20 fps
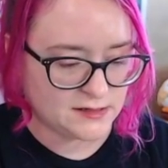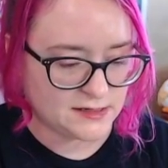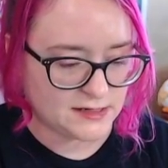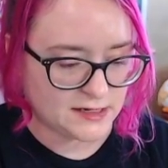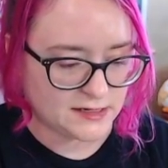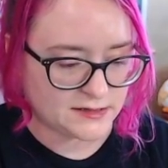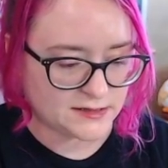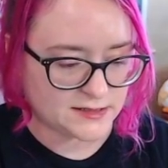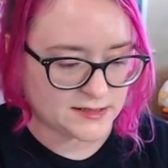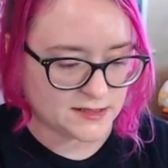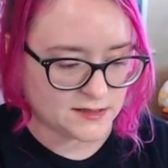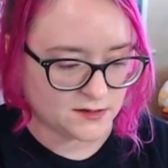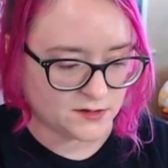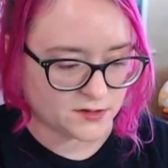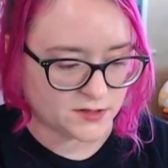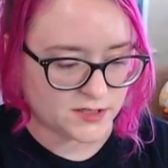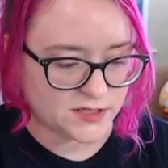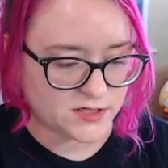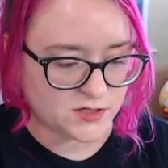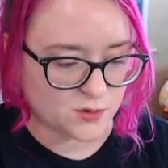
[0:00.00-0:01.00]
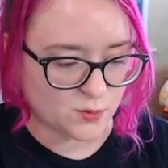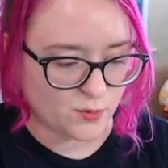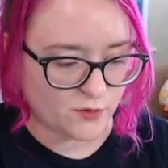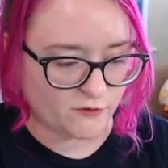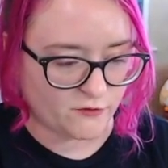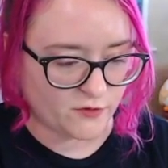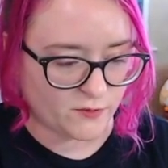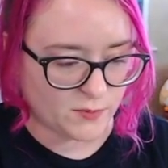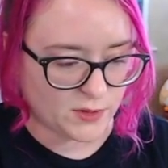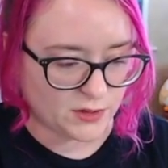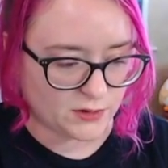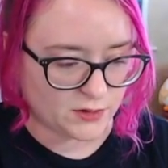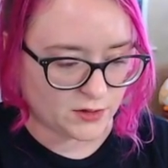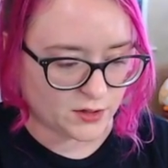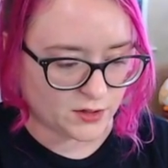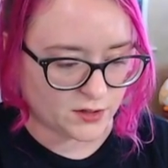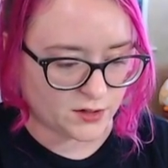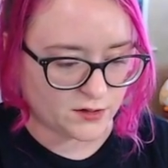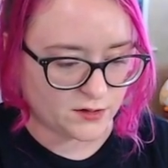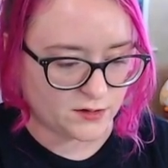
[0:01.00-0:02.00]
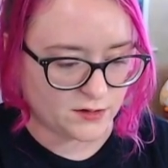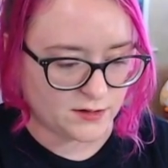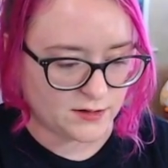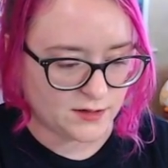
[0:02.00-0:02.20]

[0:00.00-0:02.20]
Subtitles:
It doesn't look super familiar,